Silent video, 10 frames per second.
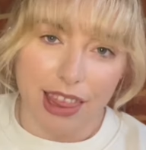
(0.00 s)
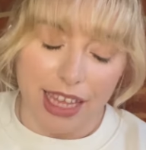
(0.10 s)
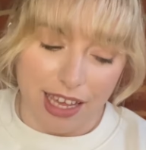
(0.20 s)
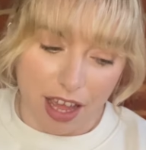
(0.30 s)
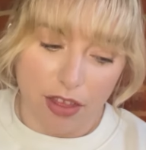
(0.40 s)

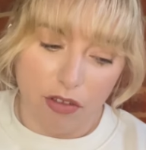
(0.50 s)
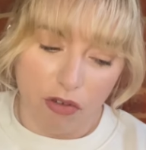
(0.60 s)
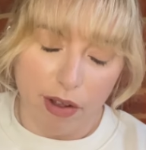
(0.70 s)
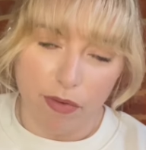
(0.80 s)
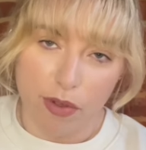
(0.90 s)
The other
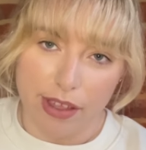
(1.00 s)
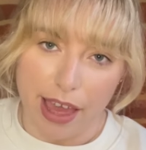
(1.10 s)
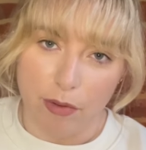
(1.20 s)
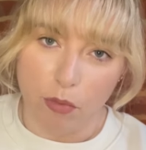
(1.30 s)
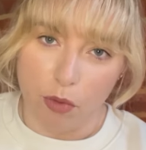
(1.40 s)
travel
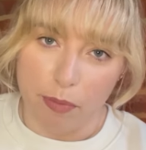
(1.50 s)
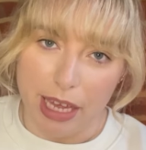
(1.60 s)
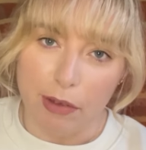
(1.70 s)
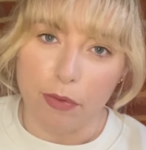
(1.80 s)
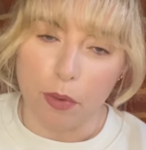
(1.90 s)
set will
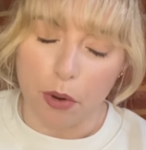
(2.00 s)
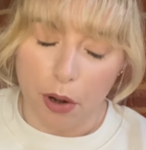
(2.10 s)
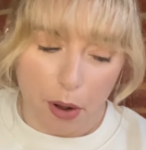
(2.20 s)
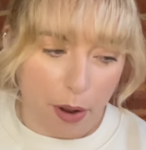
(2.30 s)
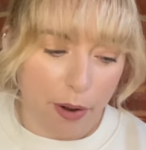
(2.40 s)
be for
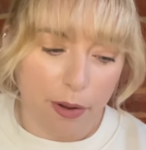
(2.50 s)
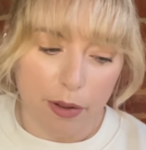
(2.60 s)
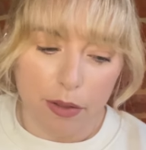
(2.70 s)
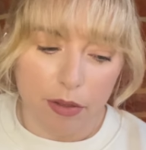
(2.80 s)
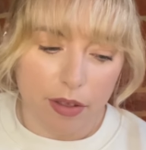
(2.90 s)

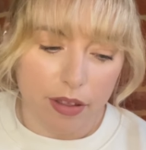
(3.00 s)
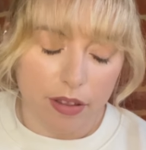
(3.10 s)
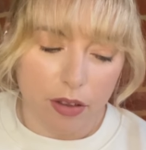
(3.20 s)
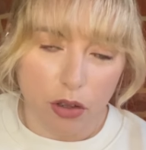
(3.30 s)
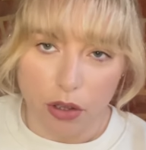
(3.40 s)
clothes,
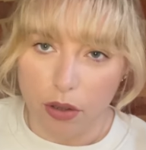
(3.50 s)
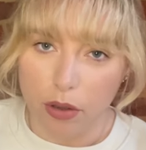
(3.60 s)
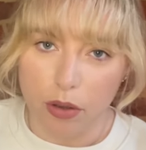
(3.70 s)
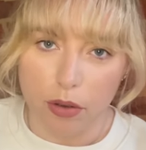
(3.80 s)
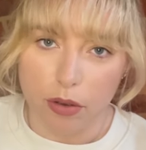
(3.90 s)

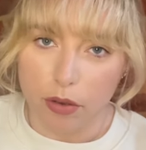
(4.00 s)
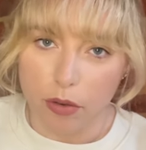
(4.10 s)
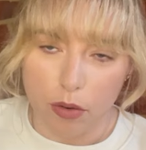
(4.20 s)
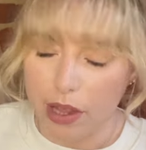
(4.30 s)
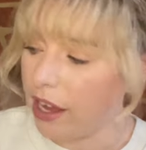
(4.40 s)
shoes,
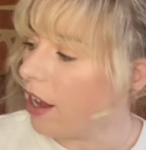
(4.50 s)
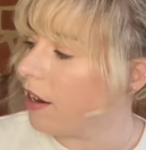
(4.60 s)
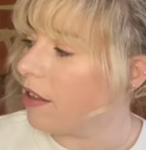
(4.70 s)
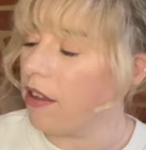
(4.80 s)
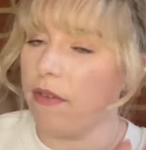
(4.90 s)
all that kind
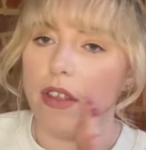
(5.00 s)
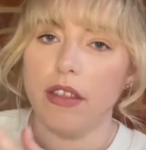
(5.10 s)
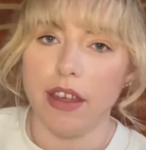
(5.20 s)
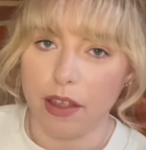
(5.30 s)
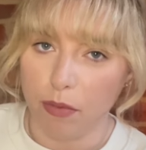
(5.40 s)
of stuff.
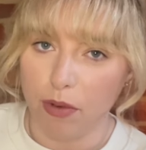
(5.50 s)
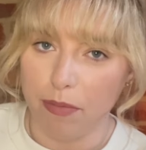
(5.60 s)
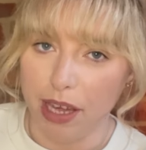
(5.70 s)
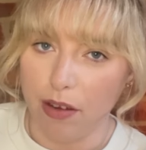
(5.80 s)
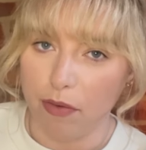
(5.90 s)
This will
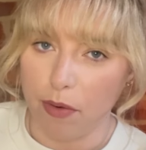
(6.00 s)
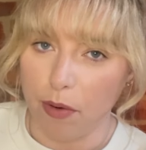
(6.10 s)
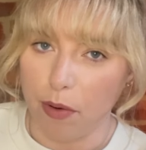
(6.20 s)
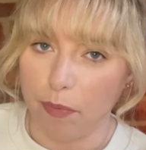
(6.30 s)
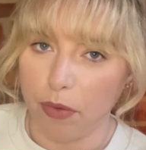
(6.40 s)
be
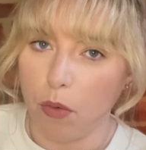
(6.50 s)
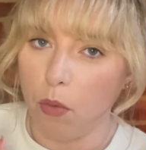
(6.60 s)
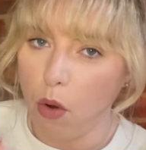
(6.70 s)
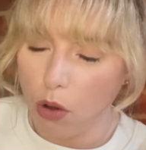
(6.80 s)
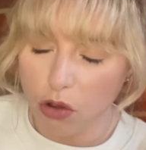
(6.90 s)
for
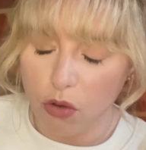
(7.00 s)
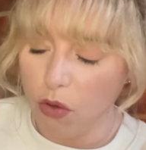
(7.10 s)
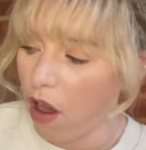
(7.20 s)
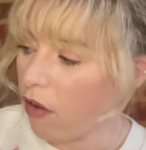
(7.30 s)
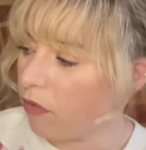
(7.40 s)
wash
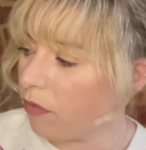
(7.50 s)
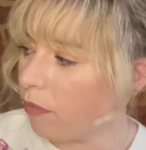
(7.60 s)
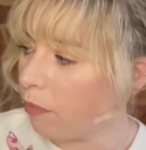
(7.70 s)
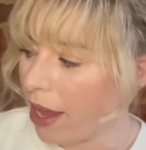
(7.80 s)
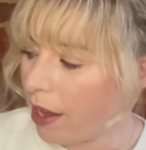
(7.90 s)
stuff,
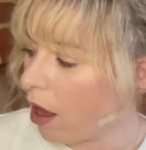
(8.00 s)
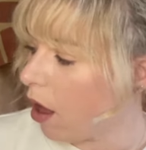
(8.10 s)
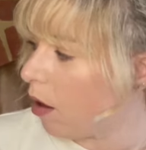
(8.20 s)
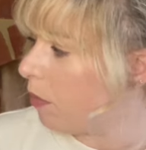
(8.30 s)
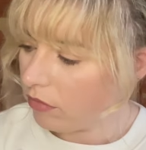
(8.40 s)

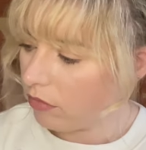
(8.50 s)
makeup.